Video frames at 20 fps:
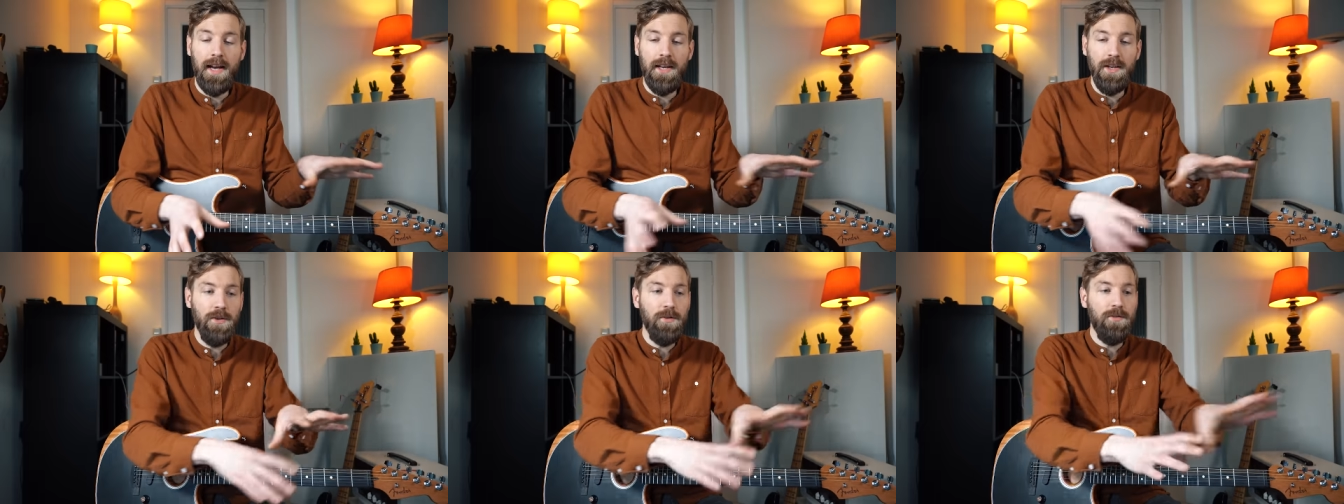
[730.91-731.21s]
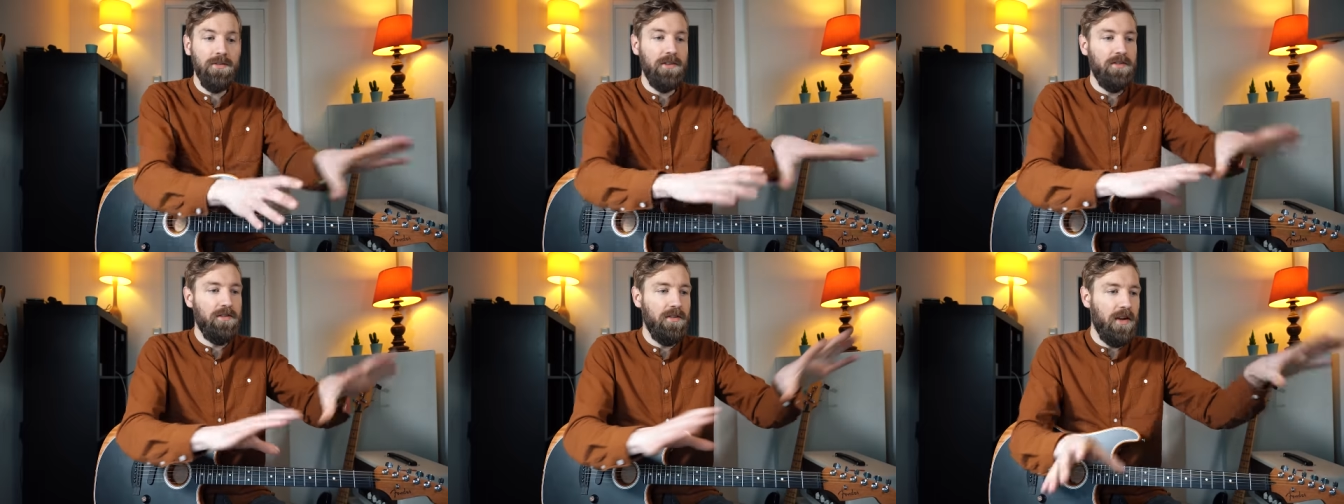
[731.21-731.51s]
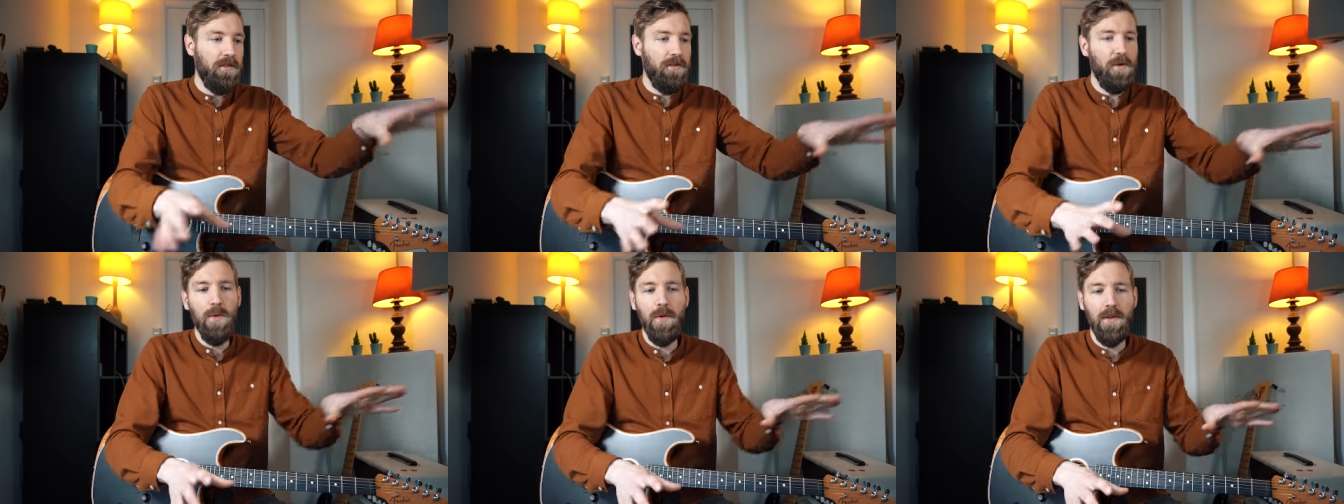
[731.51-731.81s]
I use this
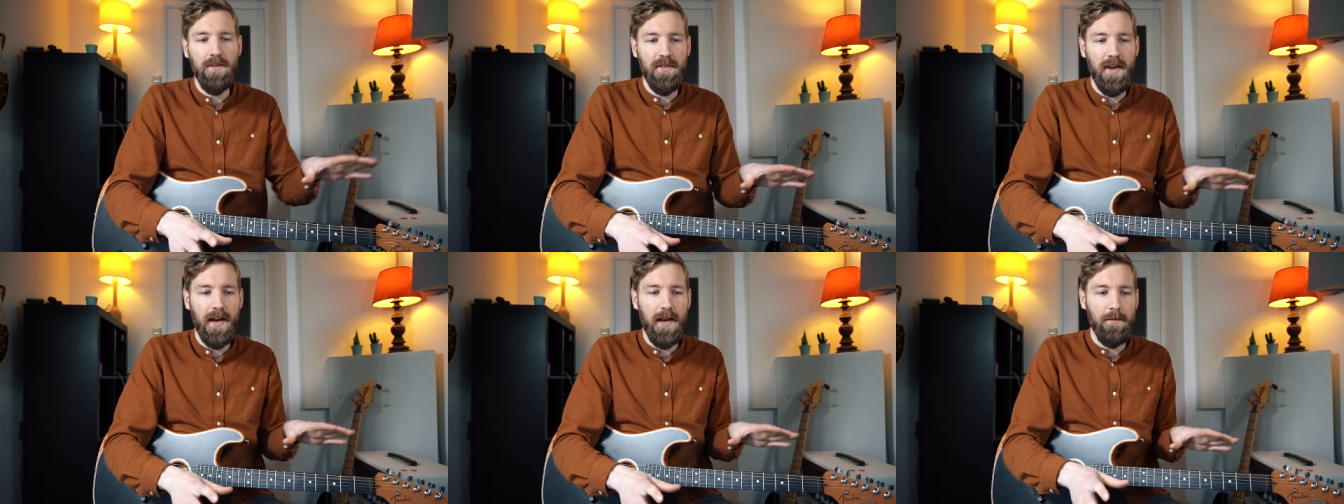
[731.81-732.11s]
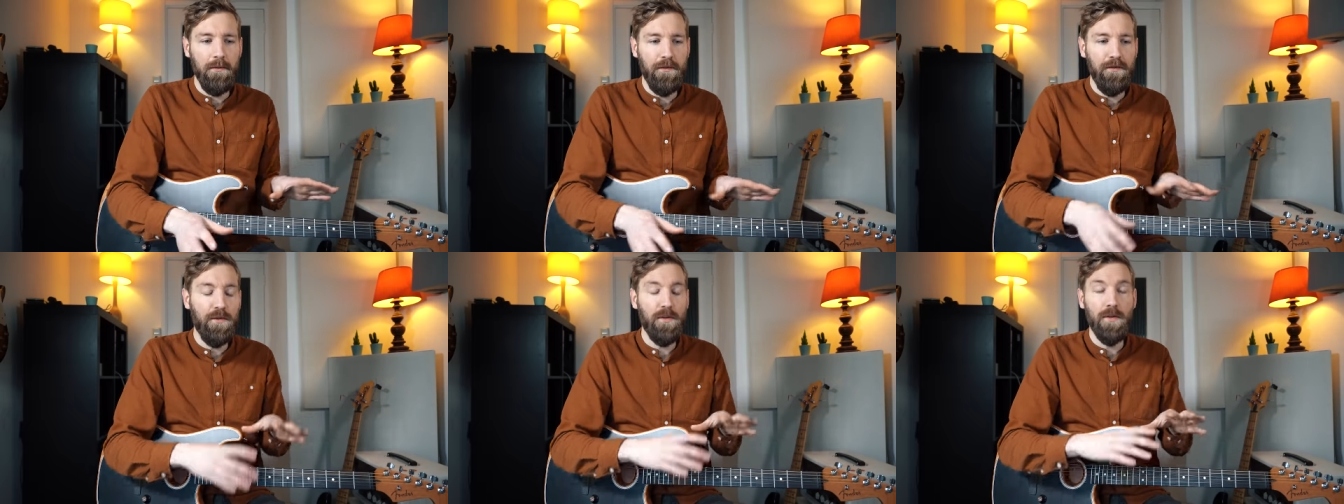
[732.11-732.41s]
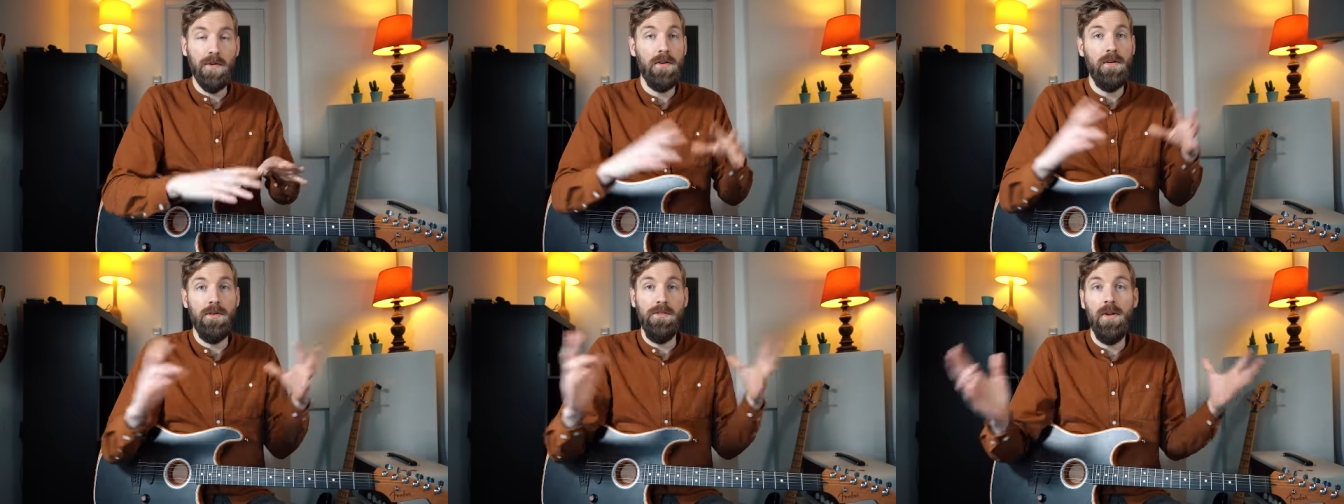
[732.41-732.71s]
stuff all the time
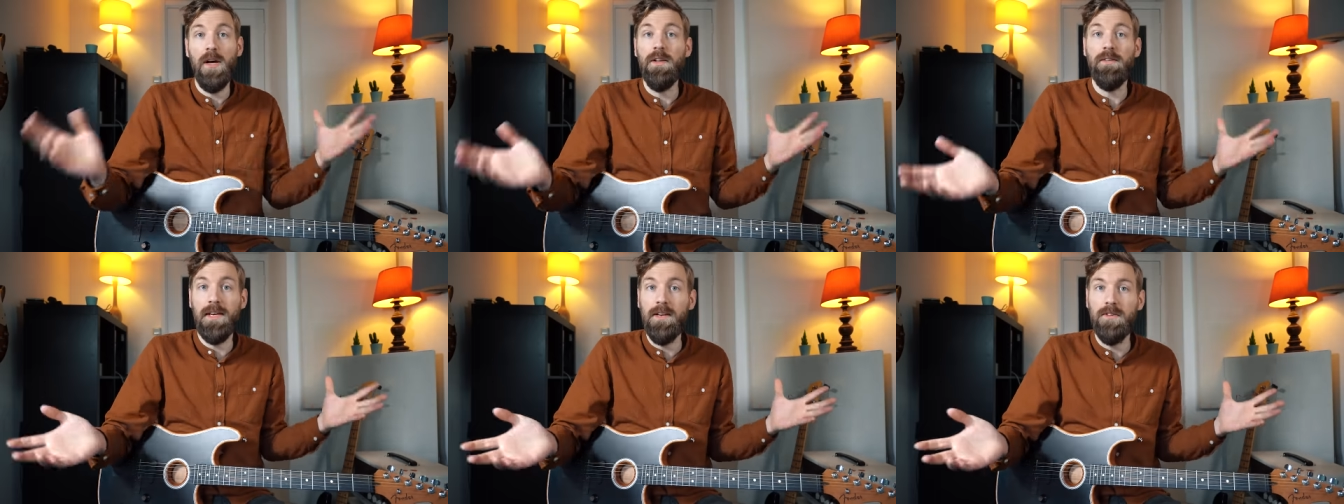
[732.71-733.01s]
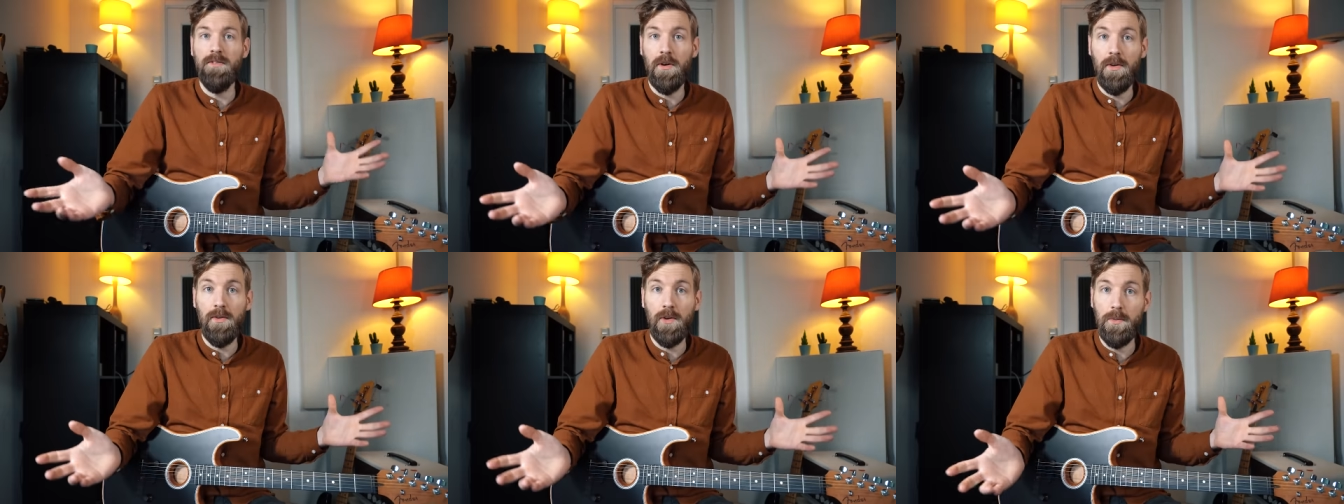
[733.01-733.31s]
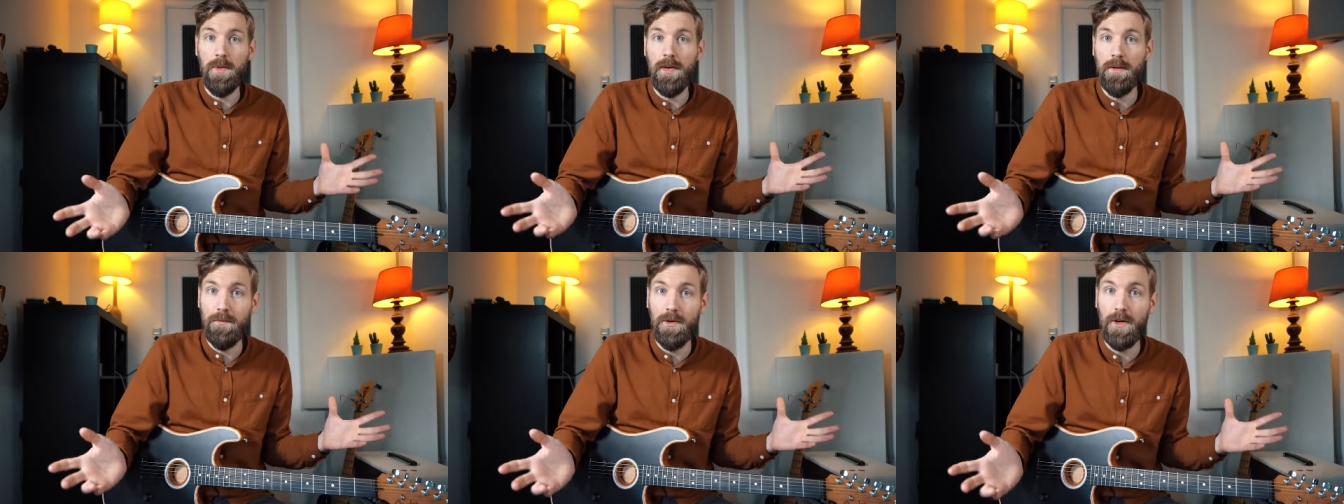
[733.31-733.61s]
for not guitar
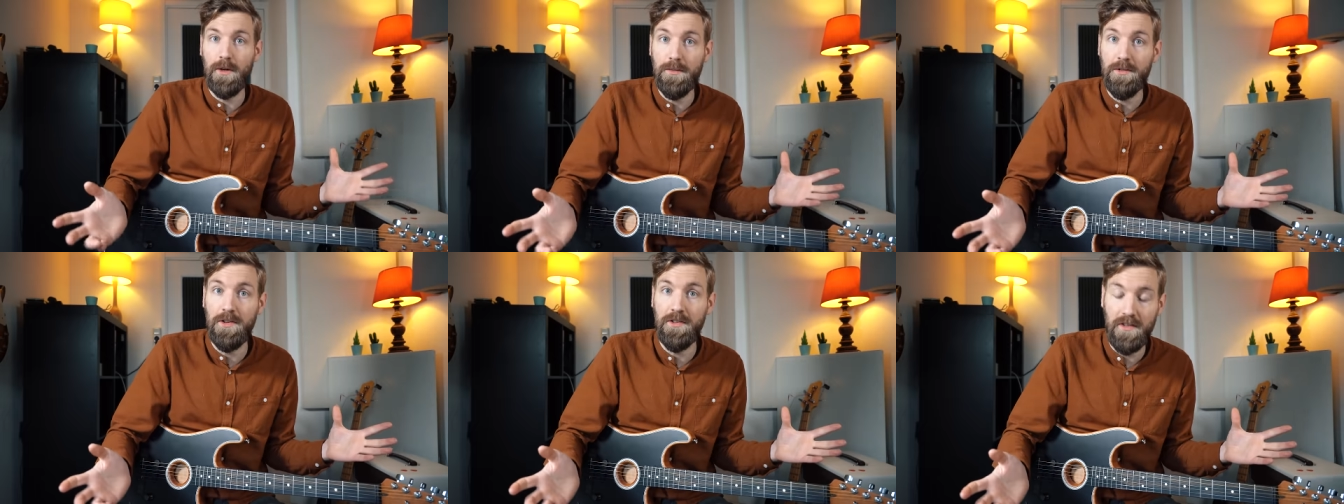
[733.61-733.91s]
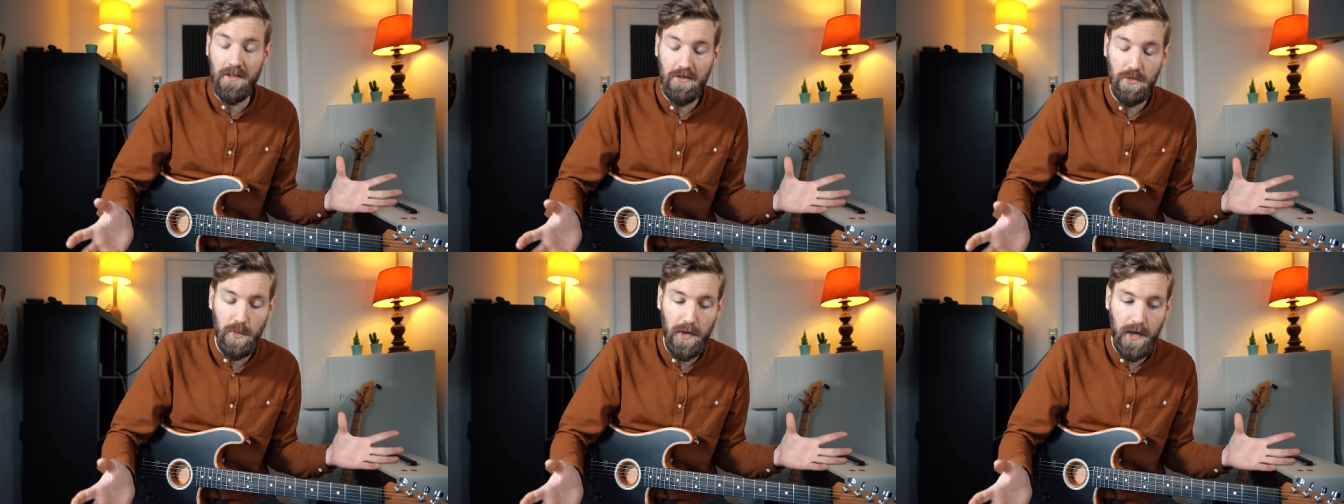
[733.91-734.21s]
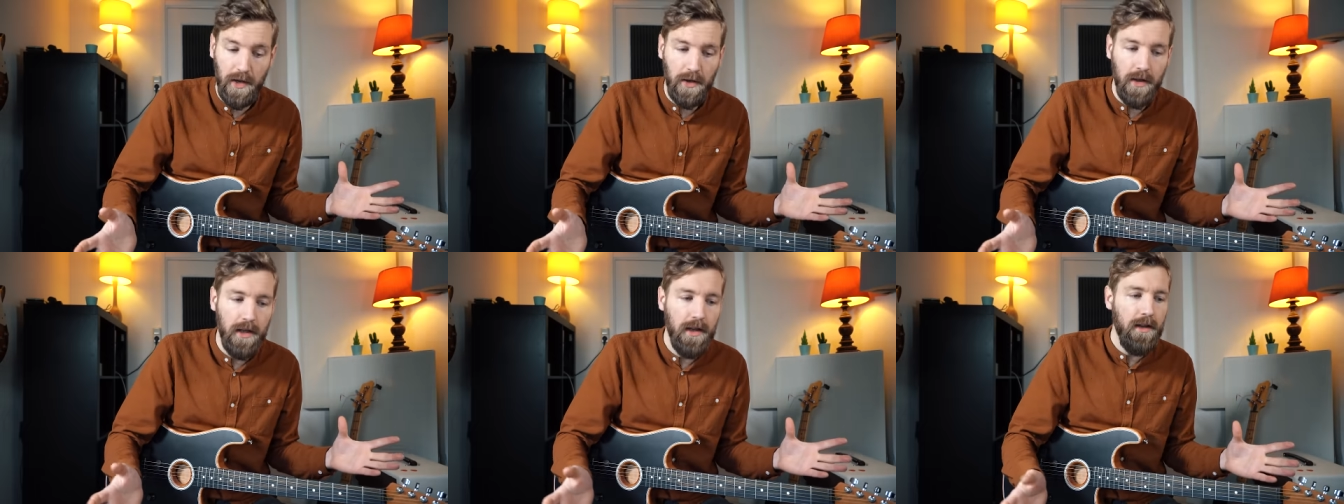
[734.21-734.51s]
looping purposes as
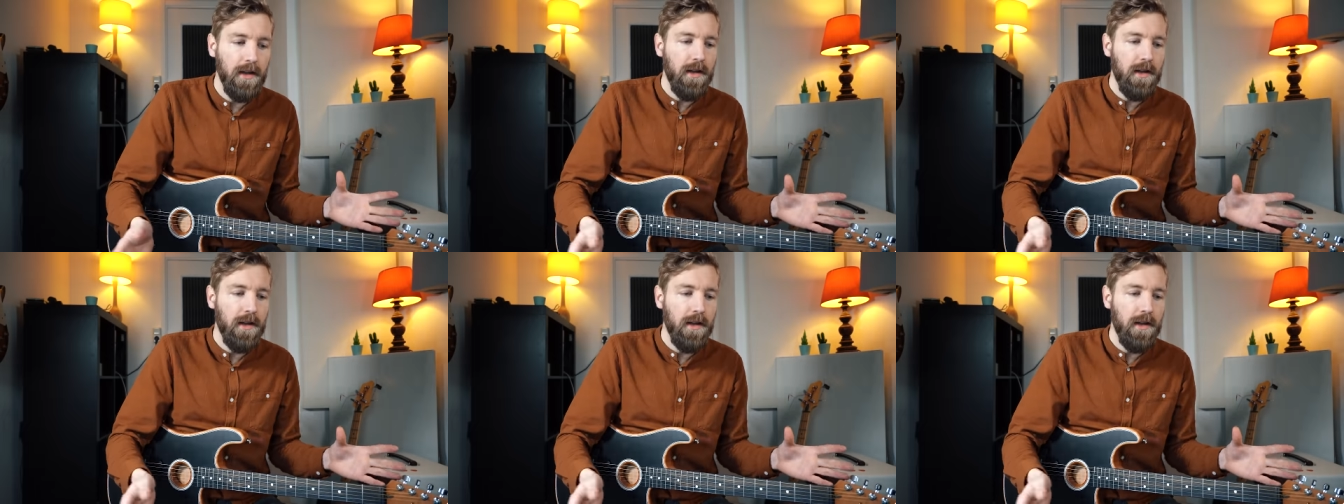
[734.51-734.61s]
well.